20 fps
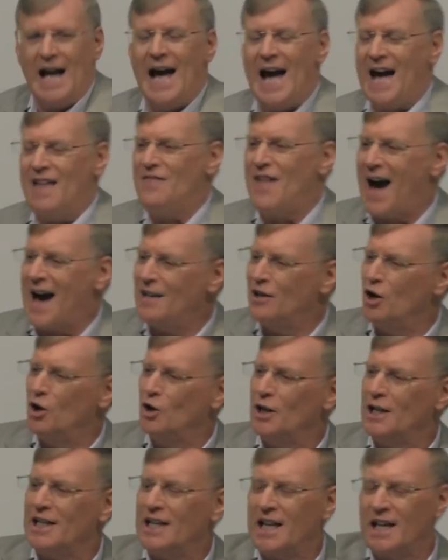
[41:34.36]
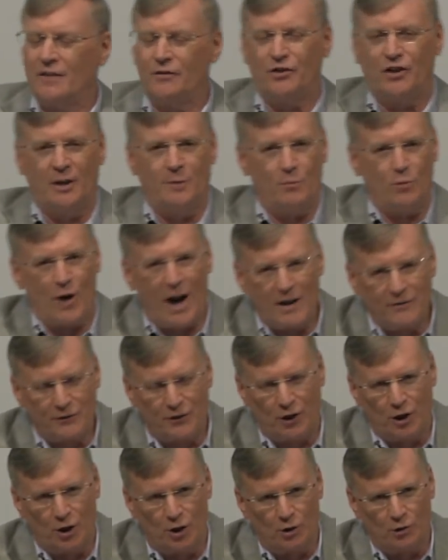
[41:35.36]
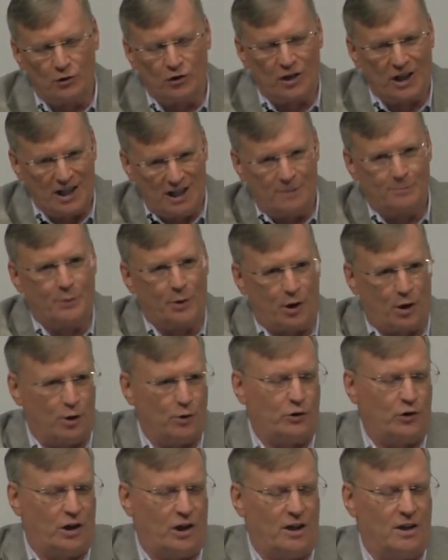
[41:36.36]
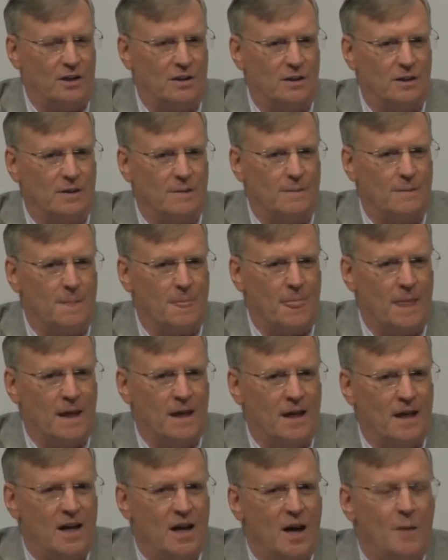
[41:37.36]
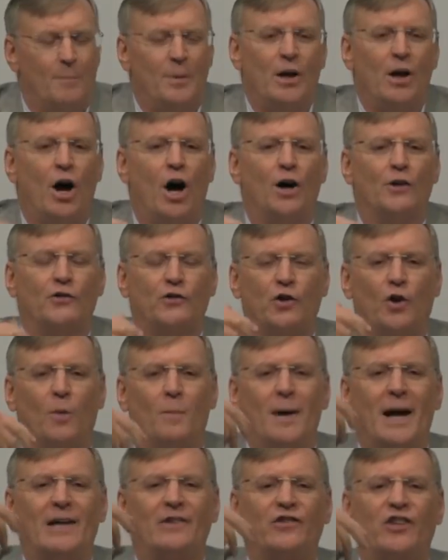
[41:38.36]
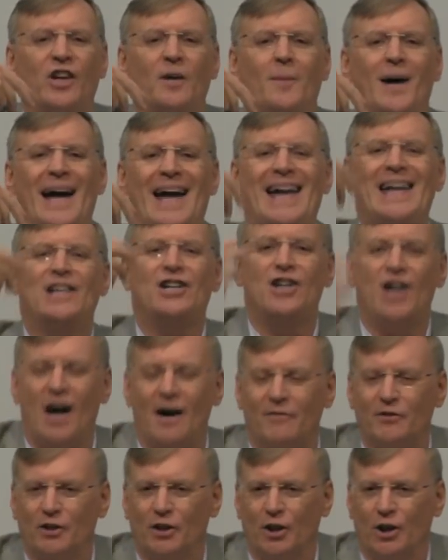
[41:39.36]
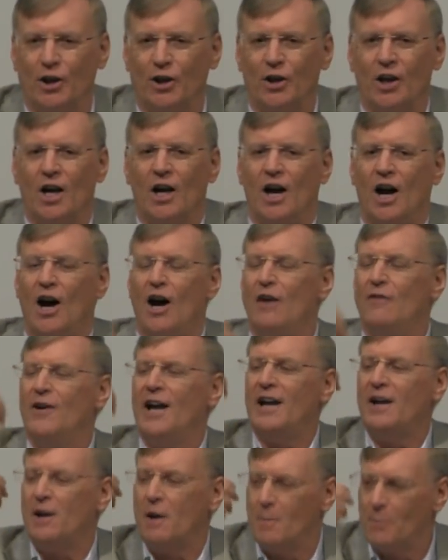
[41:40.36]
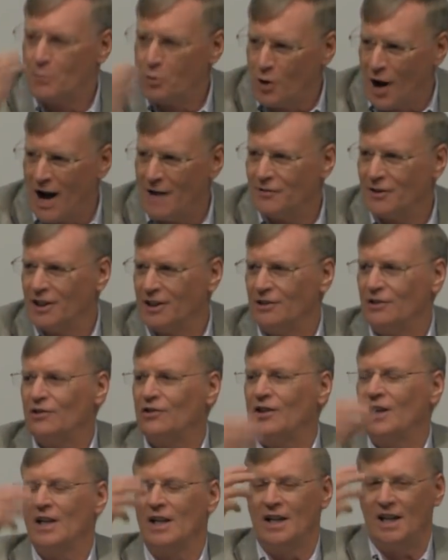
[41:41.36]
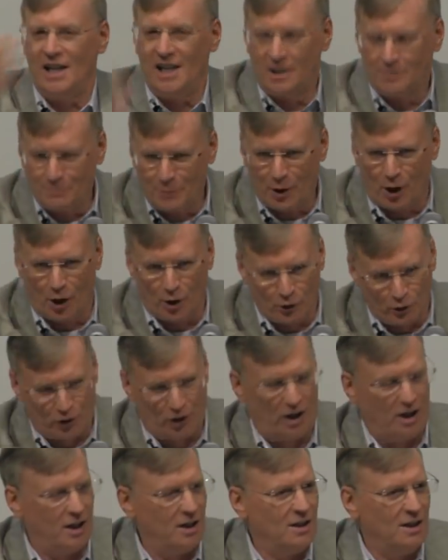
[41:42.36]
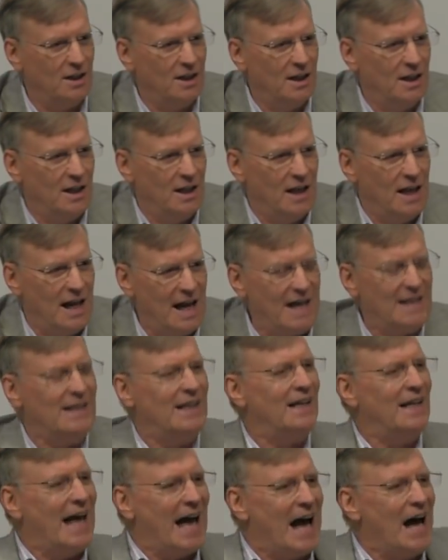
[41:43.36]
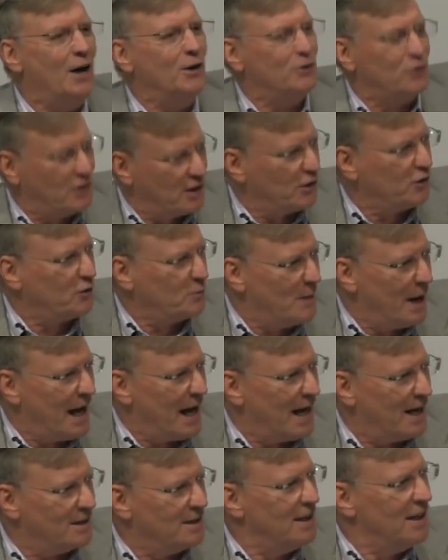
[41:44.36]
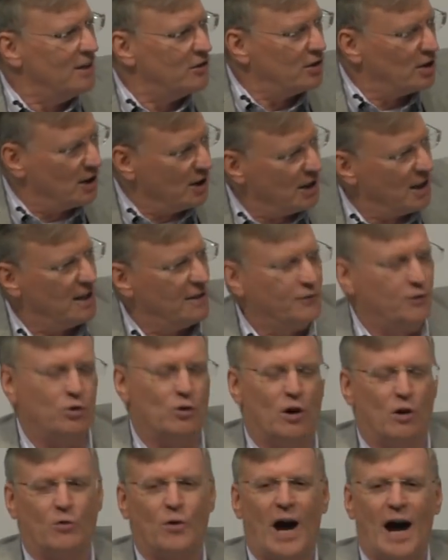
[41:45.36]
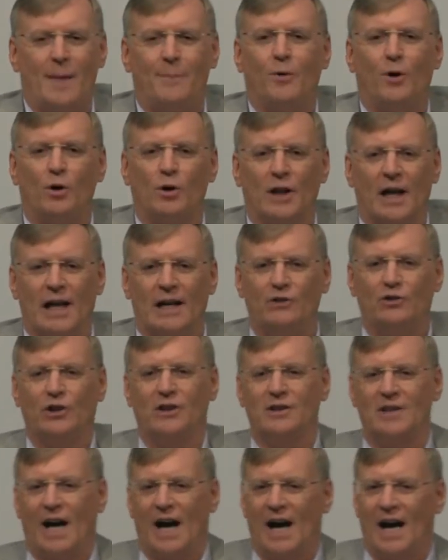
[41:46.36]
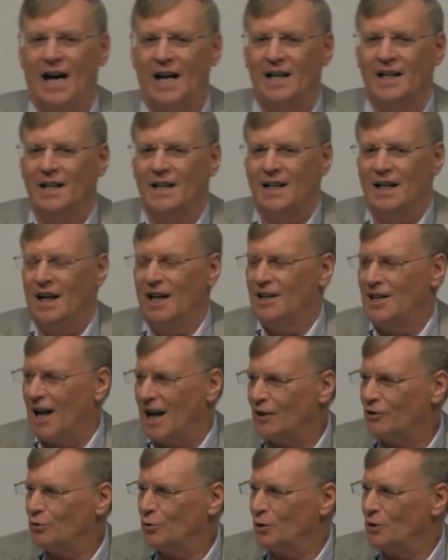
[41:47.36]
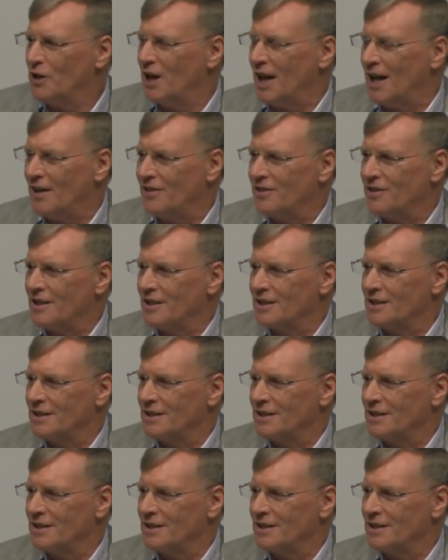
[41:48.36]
and not only gives him refuge in Persia, but also makes him a governor of a province in Persia, and allows this man to live to a ripe old age and die a natural death.